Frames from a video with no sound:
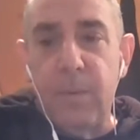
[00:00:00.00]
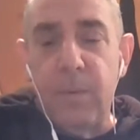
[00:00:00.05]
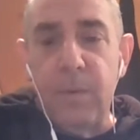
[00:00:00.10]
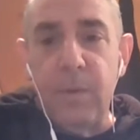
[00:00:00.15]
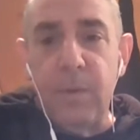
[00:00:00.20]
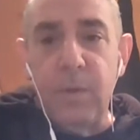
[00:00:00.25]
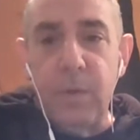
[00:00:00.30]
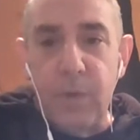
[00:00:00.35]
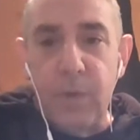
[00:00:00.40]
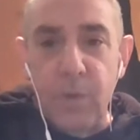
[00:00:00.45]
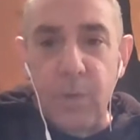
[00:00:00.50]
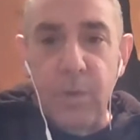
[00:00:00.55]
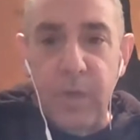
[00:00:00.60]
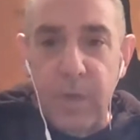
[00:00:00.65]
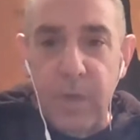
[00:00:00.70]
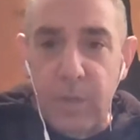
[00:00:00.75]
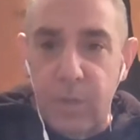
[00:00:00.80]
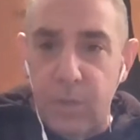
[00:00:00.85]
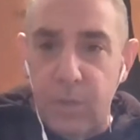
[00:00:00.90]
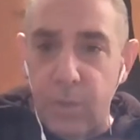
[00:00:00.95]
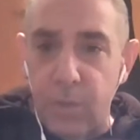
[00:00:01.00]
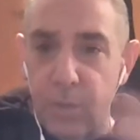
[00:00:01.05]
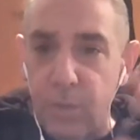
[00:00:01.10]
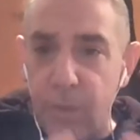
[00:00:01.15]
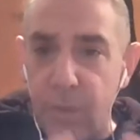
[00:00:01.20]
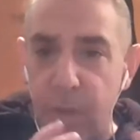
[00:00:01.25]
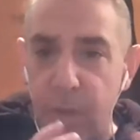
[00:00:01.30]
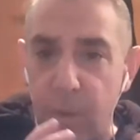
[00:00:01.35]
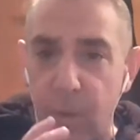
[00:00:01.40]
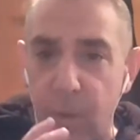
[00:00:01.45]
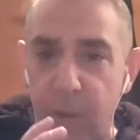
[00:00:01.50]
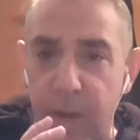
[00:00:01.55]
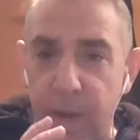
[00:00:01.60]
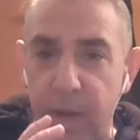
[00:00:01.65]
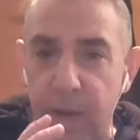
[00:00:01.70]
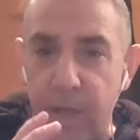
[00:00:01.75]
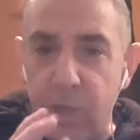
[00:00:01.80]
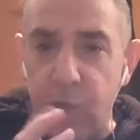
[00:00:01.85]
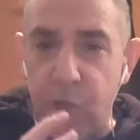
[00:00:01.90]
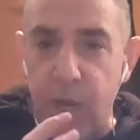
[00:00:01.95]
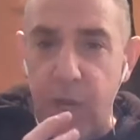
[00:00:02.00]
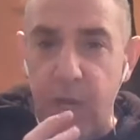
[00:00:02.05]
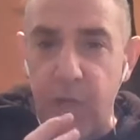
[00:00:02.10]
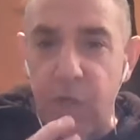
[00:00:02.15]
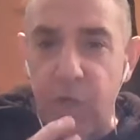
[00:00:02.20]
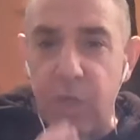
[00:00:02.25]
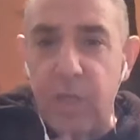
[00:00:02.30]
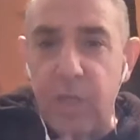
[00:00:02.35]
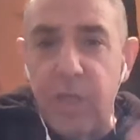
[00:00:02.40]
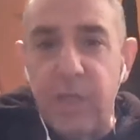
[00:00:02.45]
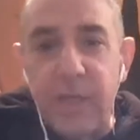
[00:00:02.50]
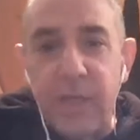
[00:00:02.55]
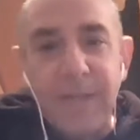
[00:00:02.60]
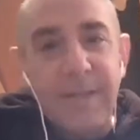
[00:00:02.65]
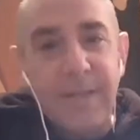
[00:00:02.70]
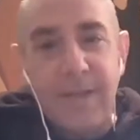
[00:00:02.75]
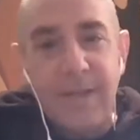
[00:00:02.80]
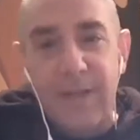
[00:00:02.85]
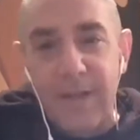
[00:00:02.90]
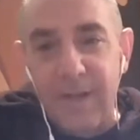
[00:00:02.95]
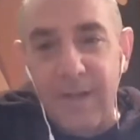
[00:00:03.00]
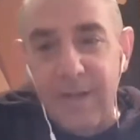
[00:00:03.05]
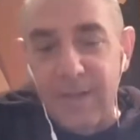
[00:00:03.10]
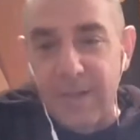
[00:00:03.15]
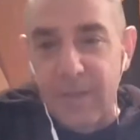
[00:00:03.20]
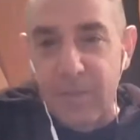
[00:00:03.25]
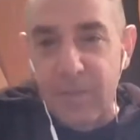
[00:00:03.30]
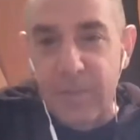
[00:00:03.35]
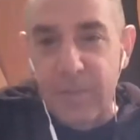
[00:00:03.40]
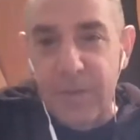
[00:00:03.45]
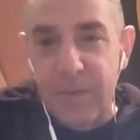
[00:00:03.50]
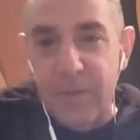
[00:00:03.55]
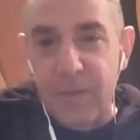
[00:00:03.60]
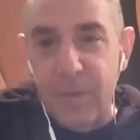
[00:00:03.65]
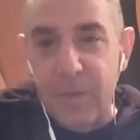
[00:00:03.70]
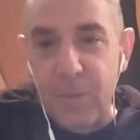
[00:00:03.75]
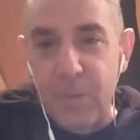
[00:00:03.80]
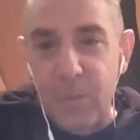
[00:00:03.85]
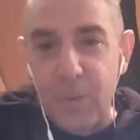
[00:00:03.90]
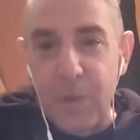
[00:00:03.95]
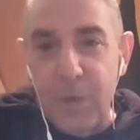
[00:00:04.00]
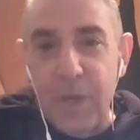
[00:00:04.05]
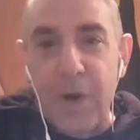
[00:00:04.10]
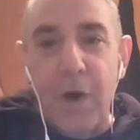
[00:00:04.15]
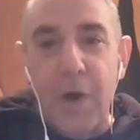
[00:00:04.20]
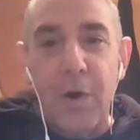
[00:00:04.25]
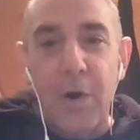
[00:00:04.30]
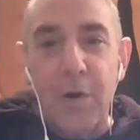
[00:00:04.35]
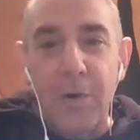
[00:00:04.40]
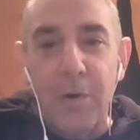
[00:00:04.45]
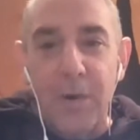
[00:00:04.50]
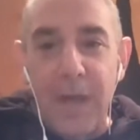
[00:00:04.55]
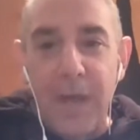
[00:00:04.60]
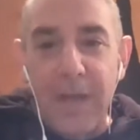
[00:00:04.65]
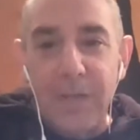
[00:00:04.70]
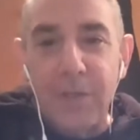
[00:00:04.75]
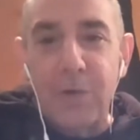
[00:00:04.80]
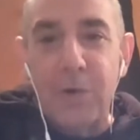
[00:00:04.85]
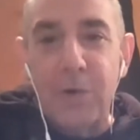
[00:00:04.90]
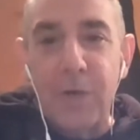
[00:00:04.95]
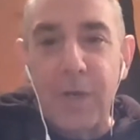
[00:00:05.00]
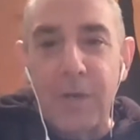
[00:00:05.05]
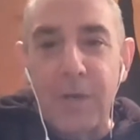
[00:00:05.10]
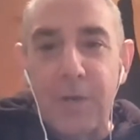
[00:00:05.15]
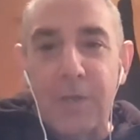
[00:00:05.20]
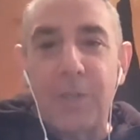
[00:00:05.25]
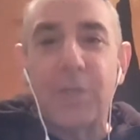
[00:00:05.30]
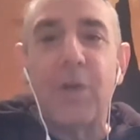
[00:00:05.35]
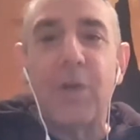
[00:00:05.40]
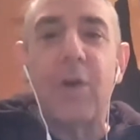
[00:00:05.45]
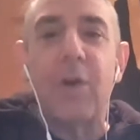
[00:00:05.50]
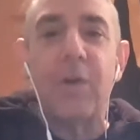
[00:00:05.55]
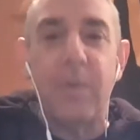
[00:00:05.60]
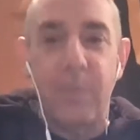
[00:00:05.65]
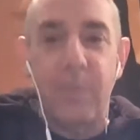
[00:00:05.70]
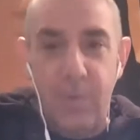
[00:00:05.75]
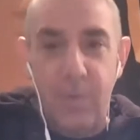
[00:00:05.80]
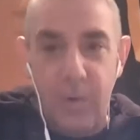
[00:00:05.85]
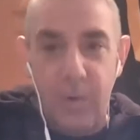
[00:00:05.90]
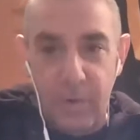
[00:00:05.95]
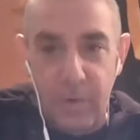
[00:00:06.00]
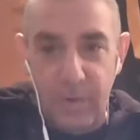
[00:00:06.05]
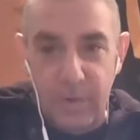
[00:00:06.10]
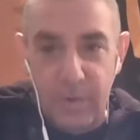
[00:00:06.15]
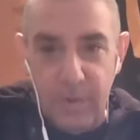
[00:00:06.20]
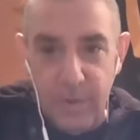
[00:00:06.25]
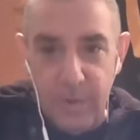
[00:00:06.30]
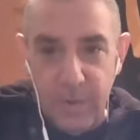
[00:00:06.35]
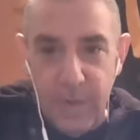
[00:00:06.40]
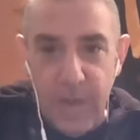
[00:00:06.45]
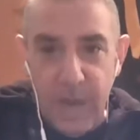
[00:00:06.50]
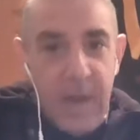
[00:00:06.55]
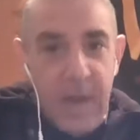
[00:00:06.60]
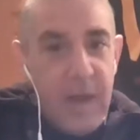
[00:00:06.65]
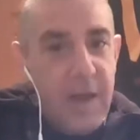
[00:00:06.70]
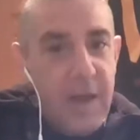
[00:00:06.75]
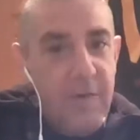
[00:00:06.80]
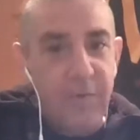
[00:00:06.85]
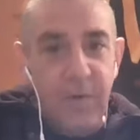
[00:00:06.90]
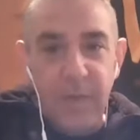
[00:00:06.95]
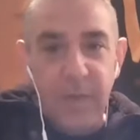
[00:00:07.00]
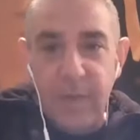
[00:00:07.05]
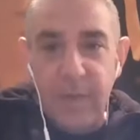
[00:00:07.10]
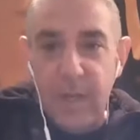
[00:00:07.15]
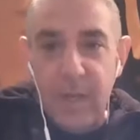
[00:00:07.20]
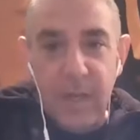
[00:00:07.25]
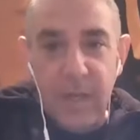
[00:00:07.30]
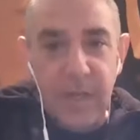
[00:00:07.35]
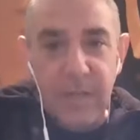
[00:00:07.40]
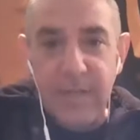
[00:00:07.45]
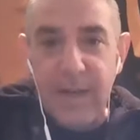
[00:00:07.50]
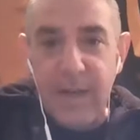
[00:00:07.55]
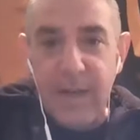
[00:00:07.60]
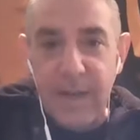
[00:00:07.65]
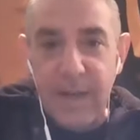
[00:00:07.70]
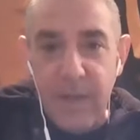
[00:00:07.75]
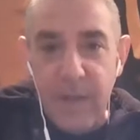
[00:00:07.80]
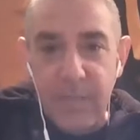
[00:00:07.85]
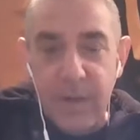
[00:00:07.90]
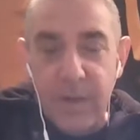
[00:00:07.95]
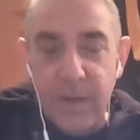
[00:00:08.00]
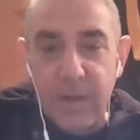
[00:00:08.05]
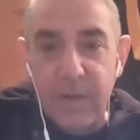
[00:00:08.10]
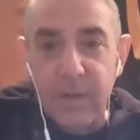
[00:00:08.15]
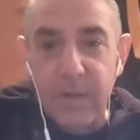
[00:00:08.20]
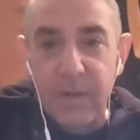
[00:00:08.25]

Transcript: You need to, in a way, change the disc a little bit. We are entering the startup world. Everything is dynamic.